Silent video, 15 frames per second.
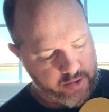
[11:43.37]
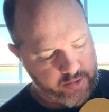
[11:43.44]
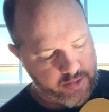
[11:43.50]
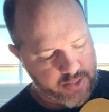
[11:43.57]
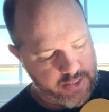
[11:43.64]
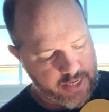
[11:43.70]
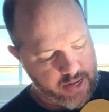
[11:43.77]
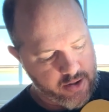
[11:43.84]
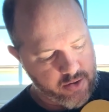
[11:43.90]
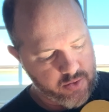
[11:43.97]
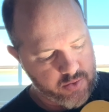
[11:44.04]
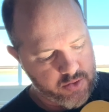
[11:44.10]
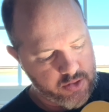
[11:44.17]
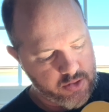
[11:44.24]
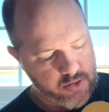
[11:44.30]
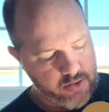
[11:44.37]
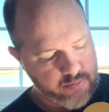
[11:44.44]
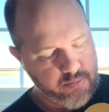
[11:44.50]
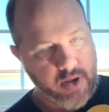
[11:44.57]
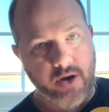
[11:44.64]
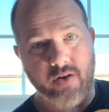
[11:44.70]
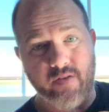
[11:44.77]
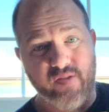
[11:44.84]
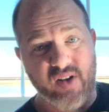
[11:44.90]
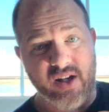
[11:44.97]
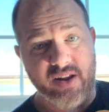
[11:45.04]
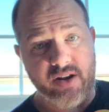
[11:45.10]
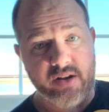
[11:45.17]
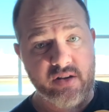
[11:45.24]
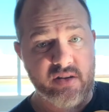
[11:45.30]
sound
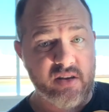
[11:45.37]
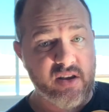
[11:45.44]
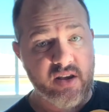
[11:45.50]
microphonics,